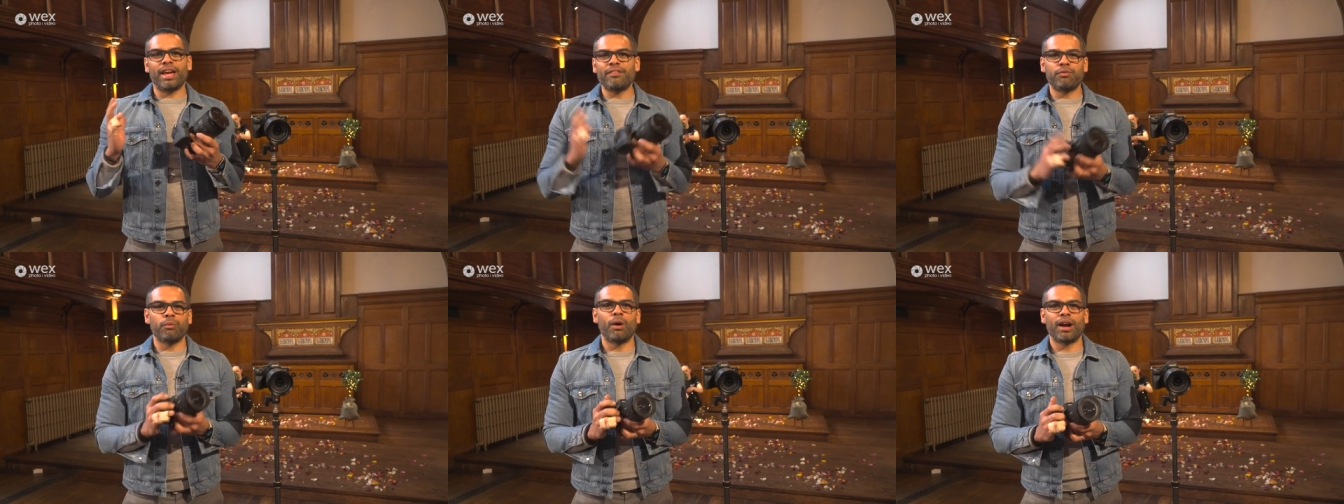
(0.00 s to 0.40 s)

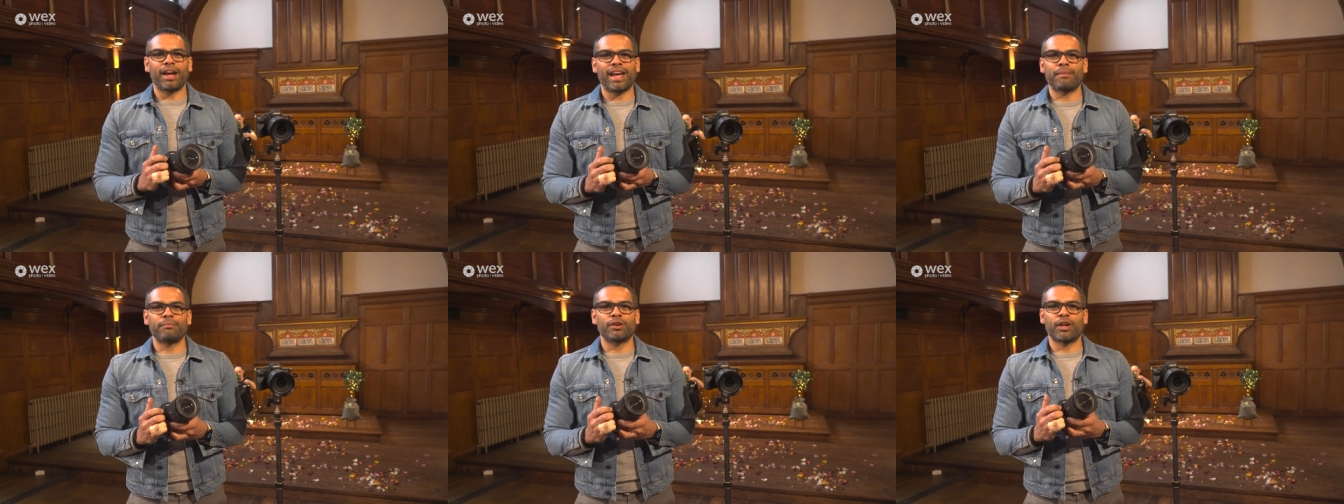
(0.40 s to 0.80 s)
if one
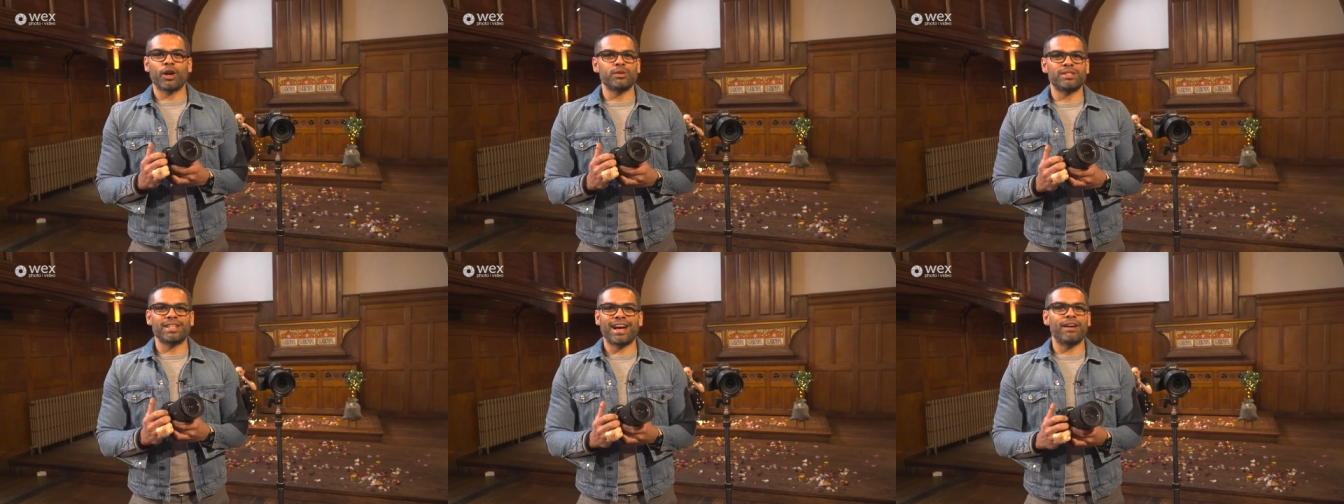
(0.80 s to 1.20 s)
camera
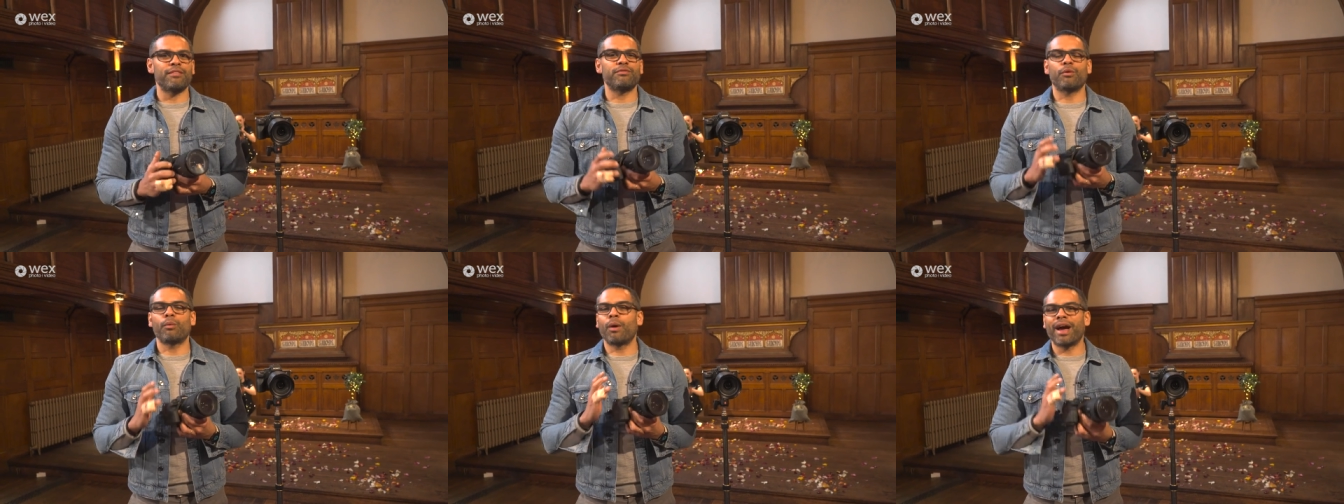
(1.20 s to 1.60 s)
goes
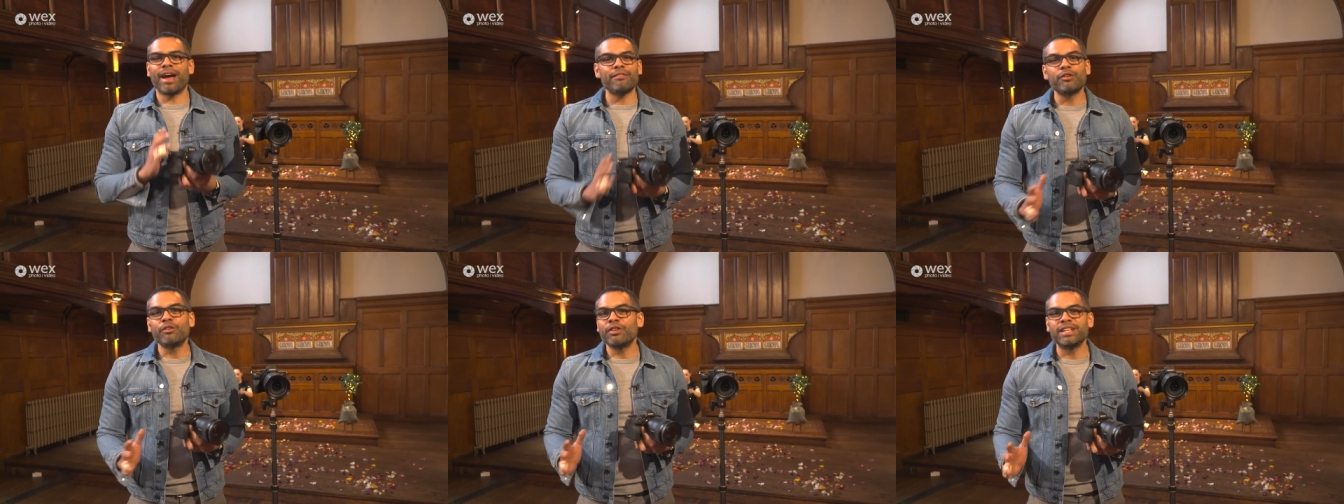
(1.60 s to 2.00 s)
down for
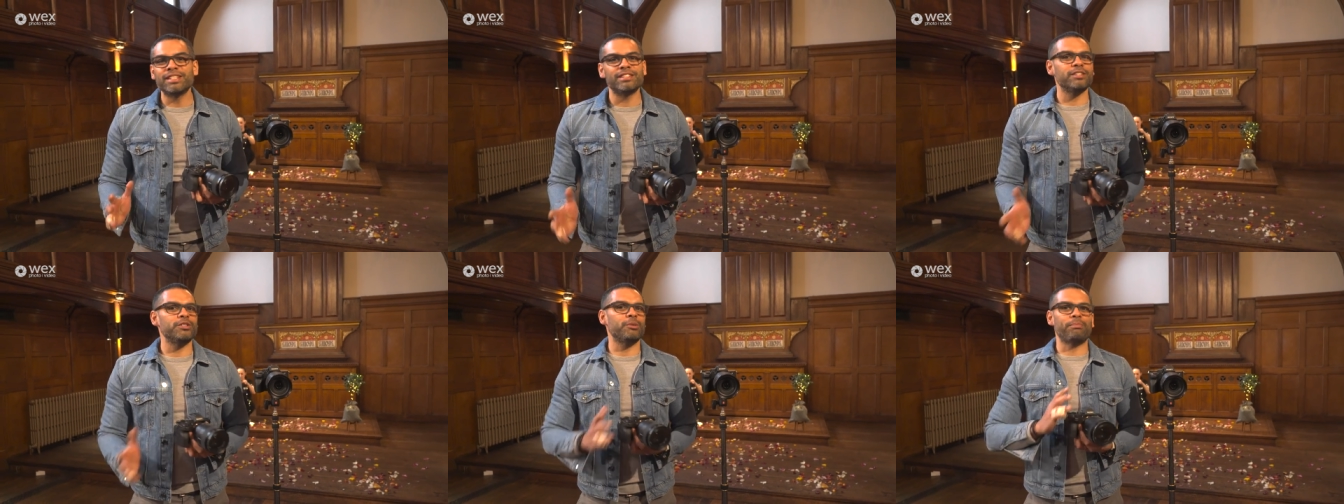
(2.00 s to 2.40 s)
whatever reason,